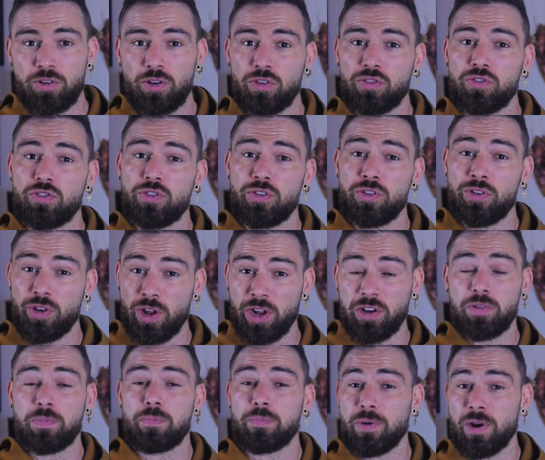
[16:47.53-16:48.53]
does
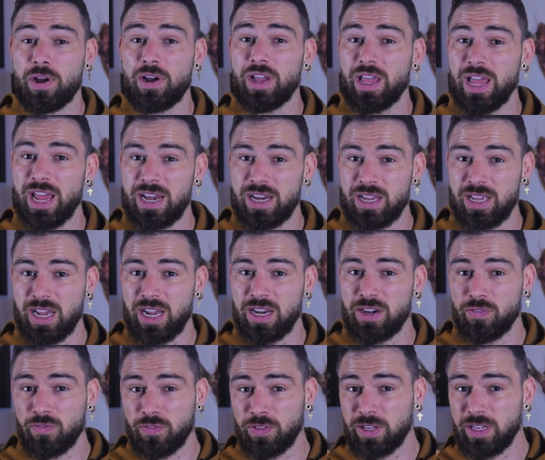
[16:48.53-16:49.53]
not block any
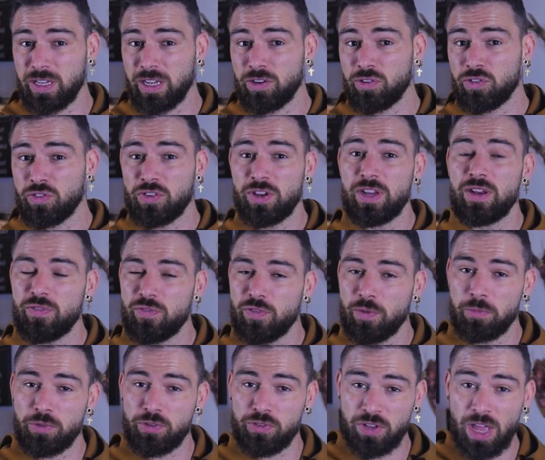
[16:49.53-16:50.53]
kind of D H T
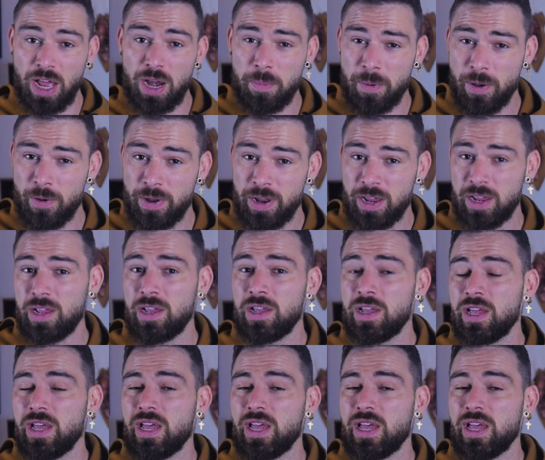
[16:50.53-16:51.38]
from the scalp area,